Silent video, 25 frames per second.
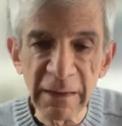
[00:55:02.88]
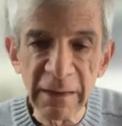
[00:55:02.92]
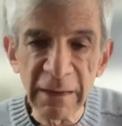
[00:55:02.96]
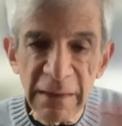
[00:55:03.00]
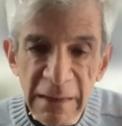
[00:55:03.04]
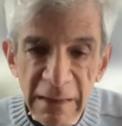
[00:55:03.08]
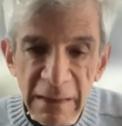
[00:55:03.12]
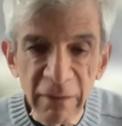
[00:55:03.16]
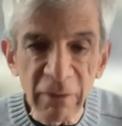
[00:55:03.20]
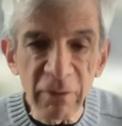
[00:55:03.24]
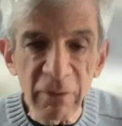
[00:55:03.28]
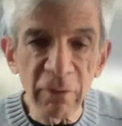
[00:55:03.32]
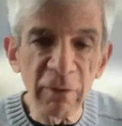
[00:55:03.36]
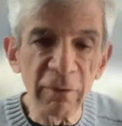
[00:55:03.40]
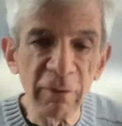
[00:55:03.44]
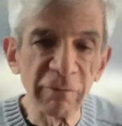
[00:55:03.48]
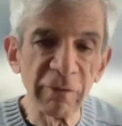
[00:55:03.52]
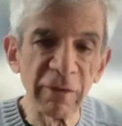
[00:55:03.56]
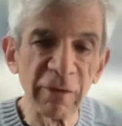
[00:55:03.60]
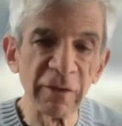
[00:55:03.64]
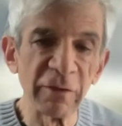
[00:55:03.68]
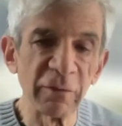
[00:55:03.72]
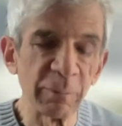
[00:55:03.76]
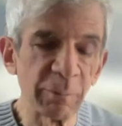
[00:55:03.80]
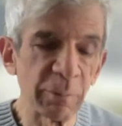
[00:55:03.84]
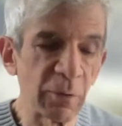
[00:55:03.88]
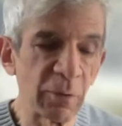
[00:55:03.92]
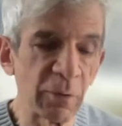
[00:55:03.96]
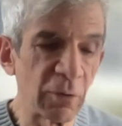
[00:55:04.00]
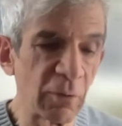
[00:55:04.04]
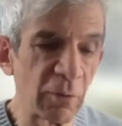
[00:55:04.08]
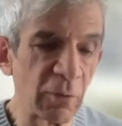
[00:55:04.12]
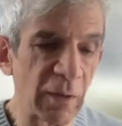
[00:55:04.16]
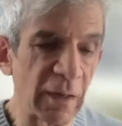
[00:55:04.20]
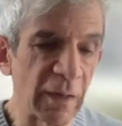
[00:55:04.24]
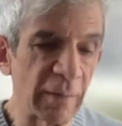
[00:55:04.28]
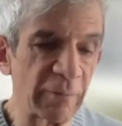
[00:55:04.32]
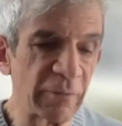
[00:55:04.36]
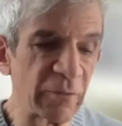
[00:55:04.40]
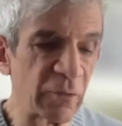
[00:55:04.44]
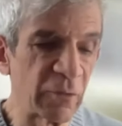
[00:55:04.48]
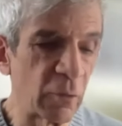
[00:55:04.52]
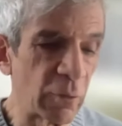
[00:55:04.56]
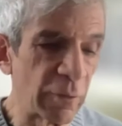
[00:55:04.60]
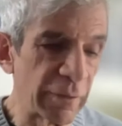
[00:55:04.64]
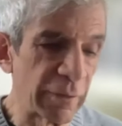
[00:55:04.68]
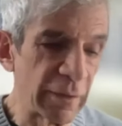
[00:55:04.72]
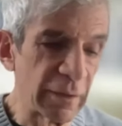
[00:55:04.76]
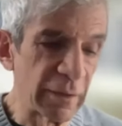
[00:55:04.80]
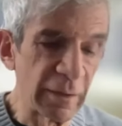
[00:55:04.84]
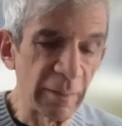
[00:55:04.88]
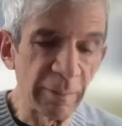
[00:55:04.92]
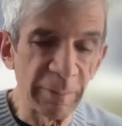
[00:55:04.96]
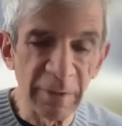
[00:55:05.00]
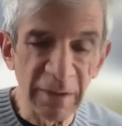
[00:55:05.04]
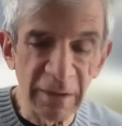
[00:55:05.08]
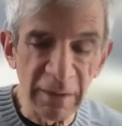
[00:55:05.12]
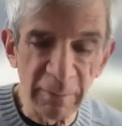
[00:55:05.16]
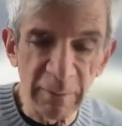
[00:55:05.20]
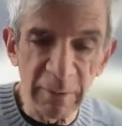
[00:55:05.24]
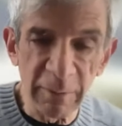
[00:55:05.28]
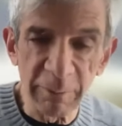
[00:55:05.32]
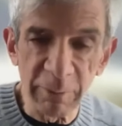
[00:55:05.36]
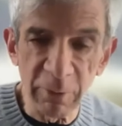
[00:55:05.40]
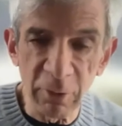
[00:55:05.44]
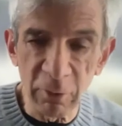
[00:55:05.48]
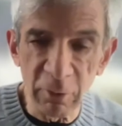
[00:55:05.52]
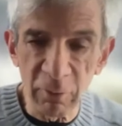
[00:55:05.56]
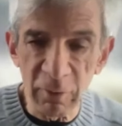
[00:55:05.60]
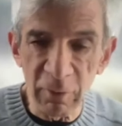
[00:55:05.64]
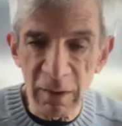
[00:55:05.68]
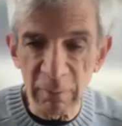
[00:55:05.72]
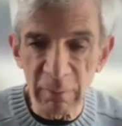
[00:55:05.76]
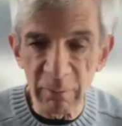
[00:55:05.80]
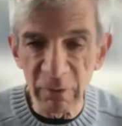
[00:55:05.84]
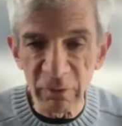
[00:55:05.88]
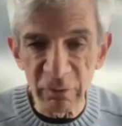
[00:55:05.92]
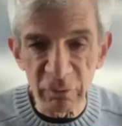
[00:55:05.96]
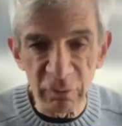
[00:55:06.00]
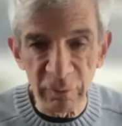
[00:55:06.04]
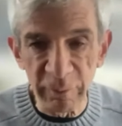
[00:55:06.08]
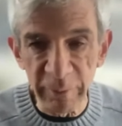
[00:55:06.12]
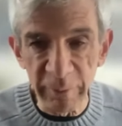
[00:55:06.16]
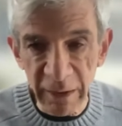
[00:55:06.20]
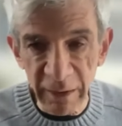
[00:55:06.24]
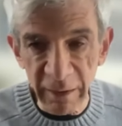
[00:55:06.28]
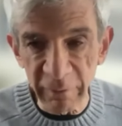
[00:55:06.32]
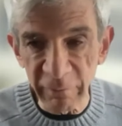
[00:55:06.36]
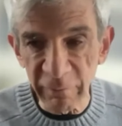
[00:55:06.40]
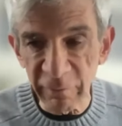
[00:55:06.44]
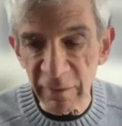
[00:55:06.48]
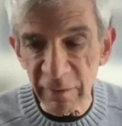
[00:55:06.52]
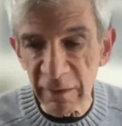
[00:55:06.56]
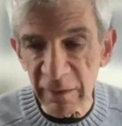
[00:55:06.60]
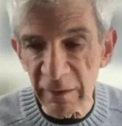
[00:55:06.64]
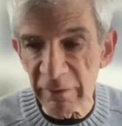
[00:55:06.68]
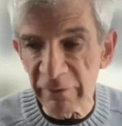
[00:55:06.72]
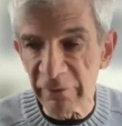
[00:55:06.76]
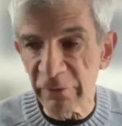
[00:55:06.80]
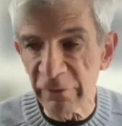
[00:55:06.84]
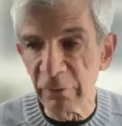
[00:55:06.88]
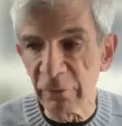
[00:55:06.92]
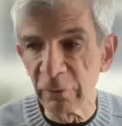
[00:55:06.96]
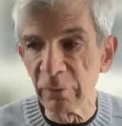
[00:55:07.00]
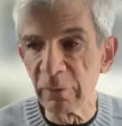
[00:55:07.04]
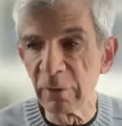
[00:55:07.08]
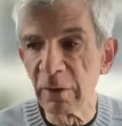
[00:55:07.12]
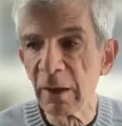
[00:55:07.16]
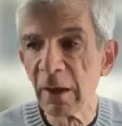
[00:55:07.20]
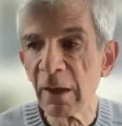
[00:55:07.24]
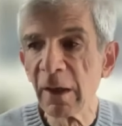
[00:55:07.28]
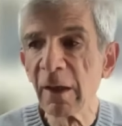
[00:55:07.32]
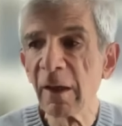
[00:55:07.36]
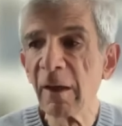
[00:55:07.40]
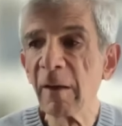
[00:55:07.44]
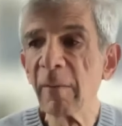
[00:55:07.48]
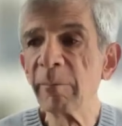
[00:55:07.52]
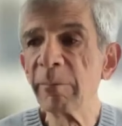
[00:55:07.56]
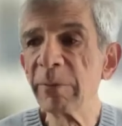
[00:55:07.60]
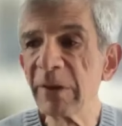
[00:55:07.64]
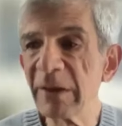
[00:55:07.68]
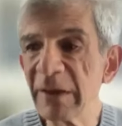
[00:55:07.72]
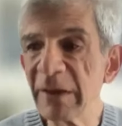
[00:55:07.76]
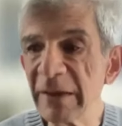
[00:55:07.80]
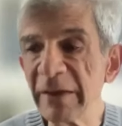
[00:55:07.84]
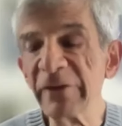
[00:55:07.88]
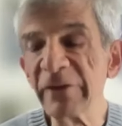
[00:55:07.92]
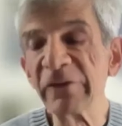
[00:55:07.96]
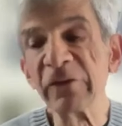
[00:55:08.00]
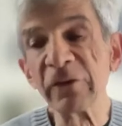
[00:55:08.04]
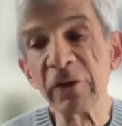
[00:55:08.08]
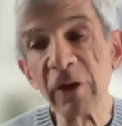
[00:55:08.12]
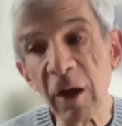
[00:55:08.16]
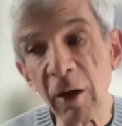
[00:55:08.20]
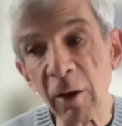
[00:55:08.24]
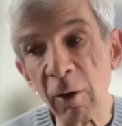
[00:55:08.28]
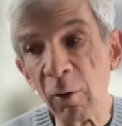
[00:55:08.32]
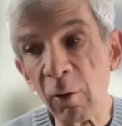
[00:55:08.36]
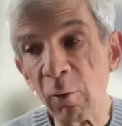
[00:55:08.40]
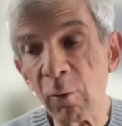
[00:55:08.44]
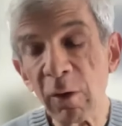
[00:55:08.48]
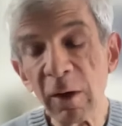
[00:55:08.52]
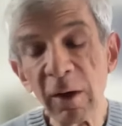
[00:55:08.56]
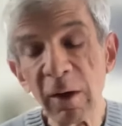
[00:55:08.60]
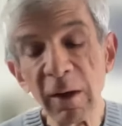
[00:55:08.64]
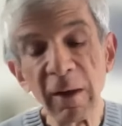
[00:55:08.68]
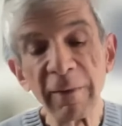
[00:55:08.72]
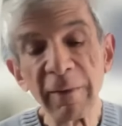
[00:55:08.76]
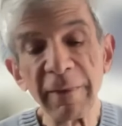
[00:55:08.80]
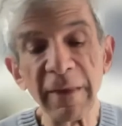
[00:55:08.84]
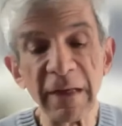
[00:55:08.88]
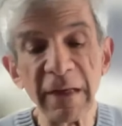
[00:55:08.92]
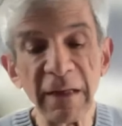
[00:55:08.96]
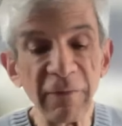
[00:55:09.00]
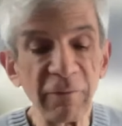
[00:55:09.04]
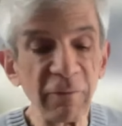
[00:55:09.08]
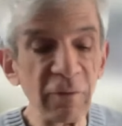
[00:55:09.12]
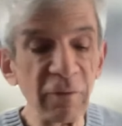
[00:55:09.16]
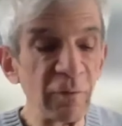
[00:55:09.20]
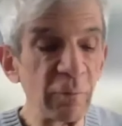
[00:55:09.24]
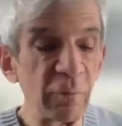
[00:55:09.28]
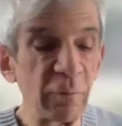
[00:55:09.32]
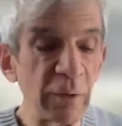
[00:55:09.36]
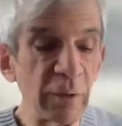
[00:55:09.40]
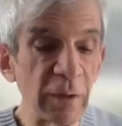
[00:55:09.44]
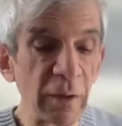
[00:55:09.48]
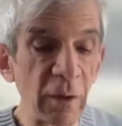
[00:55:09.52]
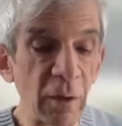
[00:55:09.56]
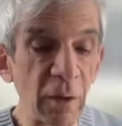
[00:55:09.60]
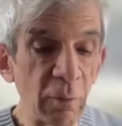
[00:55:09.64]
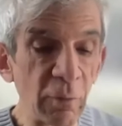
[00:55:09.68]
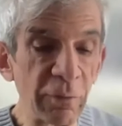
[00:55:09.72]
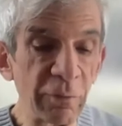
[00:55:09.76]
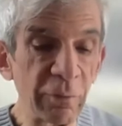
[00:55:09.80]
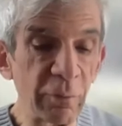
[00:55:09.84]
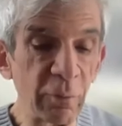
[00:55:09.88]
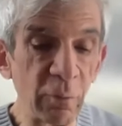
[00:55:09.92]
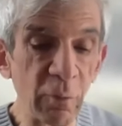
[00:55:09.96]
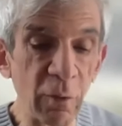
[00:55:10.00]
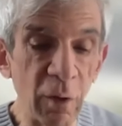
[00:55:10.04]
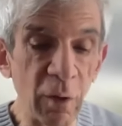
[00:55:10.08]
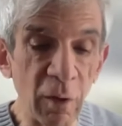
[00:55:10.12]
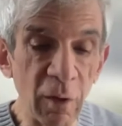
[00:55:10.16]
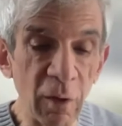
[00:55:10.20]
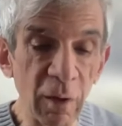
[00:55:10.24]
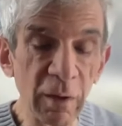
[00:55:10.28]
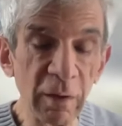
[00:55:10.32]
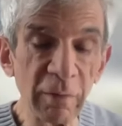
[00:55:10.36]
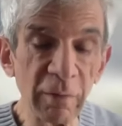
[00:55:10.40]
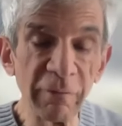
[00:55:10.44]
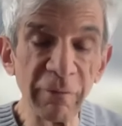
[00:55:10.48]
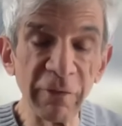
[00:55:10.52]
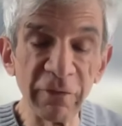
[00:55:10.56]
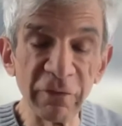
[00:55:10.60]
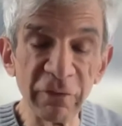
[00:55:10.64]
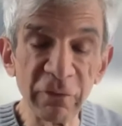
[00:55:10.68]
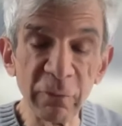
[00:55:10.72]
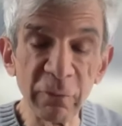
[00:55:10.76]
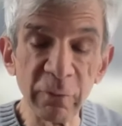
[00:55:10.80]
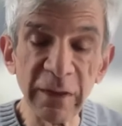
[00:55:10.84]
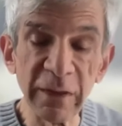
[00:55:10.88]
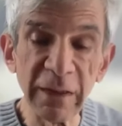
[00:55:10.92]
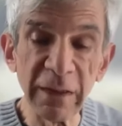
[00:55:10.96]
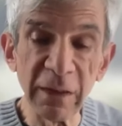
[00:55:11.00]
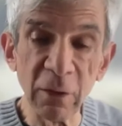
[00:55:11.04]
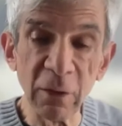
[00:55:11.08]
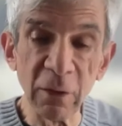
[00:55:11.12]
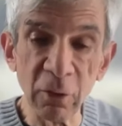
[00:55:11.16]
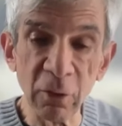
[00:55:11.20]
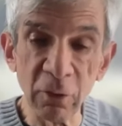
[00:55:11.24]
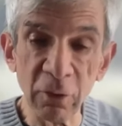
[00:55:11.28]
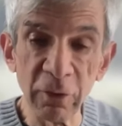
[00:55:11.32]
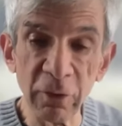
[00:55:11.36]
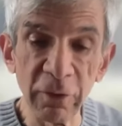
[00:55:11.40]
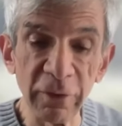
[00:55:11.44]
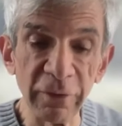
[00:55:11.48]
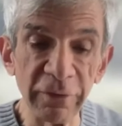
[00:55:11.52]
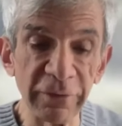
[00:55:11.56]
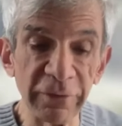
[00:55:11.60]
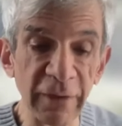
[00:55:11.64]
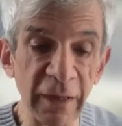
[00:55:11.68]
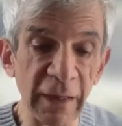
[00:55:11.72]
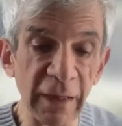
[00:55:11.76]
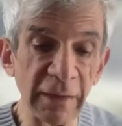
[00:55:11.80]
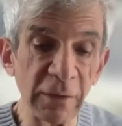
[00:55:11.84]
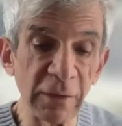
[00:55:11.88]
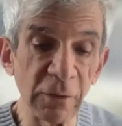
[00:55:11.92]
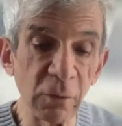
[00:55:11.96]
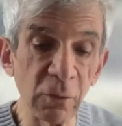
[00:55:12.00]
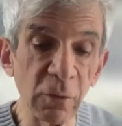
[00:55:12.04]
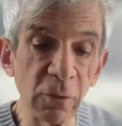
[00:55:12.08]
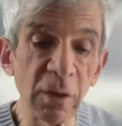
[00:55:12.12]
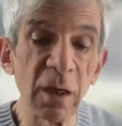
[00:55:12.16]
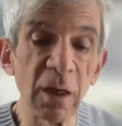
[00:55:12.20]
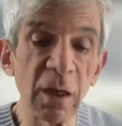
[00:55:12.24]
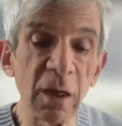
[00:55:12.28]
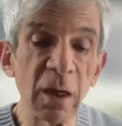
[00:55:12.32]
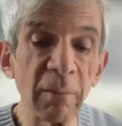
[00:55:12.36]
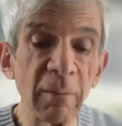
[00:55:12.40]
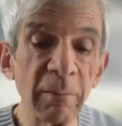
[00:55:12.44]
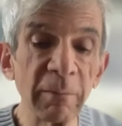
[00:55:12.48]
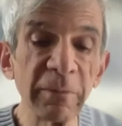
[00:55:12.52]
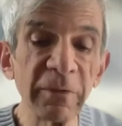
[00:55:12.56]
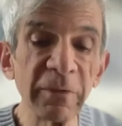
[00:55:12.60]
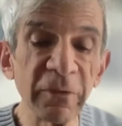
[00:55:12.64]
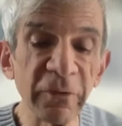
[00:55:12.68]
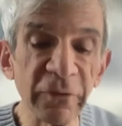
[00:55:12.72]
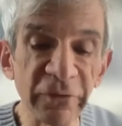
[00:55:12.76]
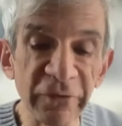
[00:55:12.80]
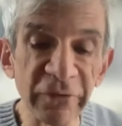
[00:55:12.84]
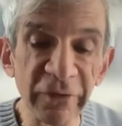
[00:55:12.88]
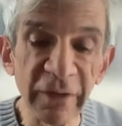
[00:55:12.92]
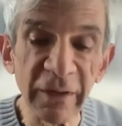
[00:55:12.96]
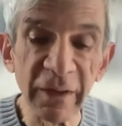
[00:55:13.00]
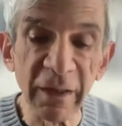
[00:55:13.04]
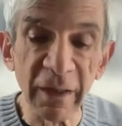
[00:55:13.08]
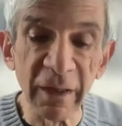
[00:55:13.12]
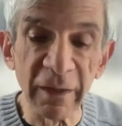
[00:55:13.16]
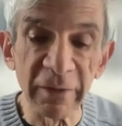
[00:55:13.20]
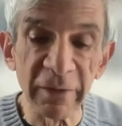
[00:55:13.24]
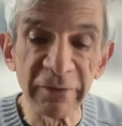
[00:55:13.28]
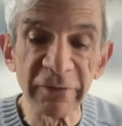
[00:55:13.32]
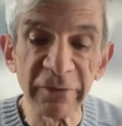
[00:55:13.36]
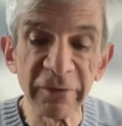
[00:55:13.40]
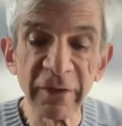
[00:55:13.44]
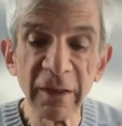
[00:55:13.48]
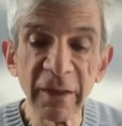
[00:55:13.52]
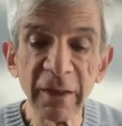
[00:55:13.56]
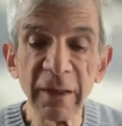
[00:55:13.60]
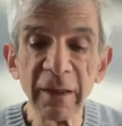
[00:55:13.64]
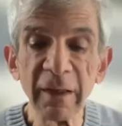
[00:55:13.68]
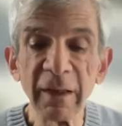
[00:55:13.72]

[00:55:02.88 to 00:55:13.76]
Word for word: in either of these programs or the lipedema program, which will be unveiled soon, please know that even if we go through all of the screening hurdles and you come to see us,